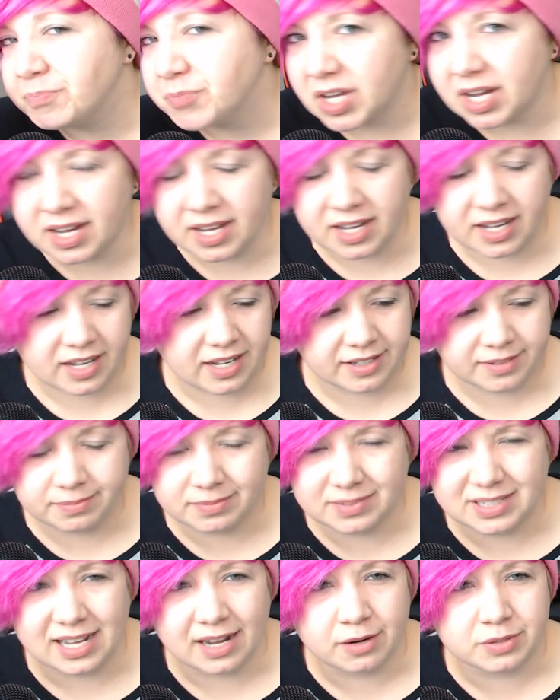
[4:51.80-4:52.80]
I
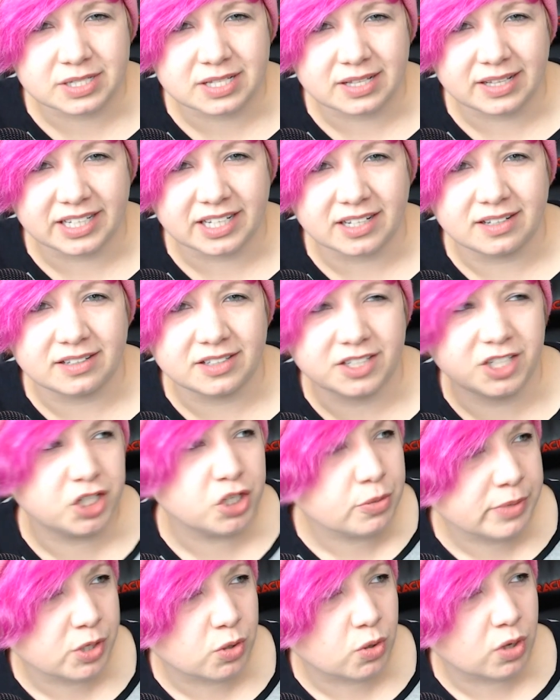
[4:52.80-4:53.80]
don't want to say like
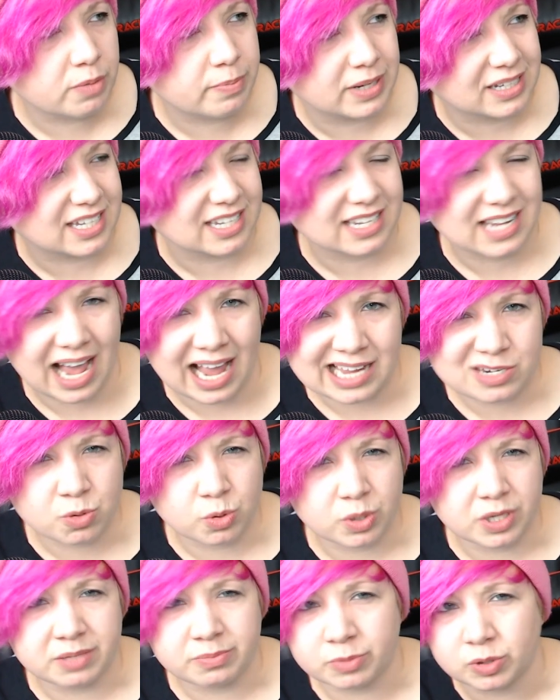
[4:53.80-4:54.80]
humanoid, but
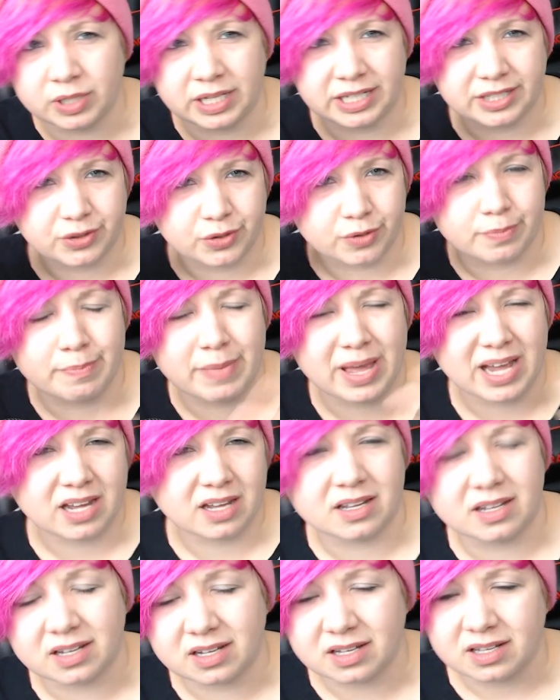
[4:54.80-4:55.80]
Kikainoid, like their
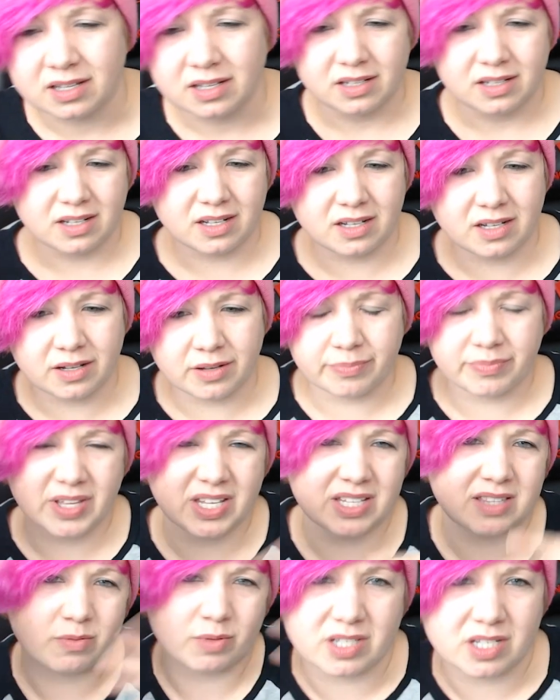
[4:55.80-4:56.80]
mecha.
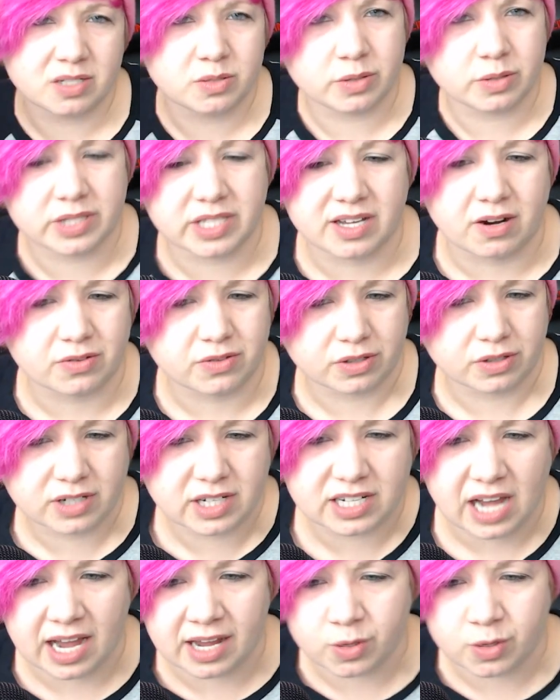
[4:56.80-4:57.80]
That's what they are. They're
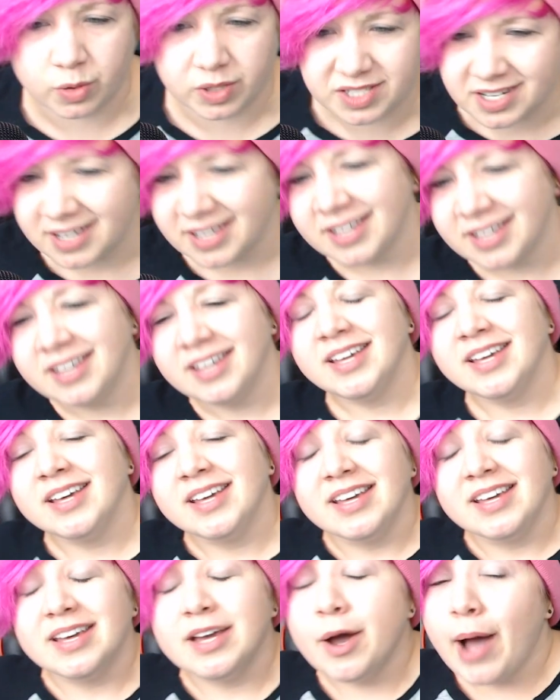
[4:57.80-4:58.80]
Kikainoids.
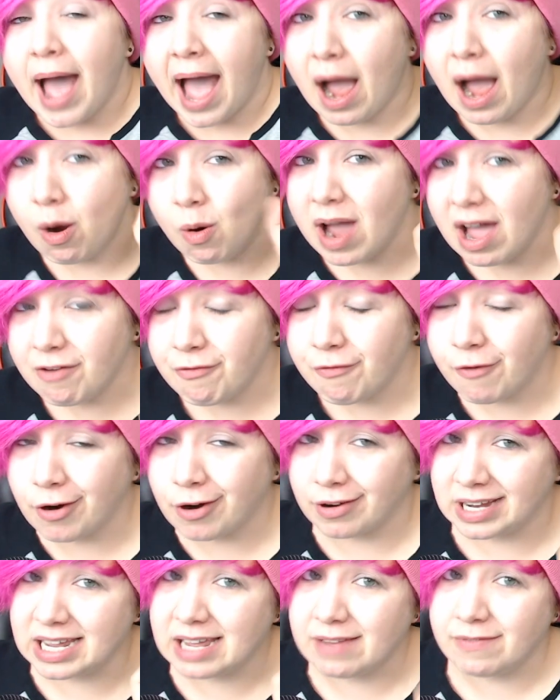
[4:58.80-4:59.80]

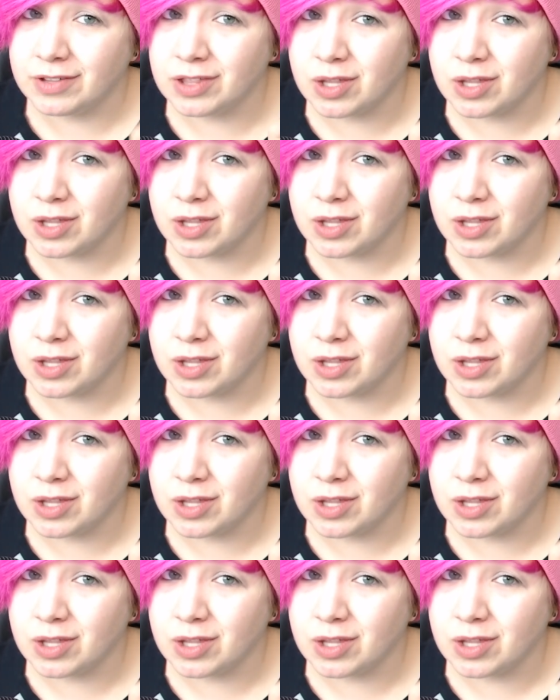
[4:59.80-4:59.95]
However, even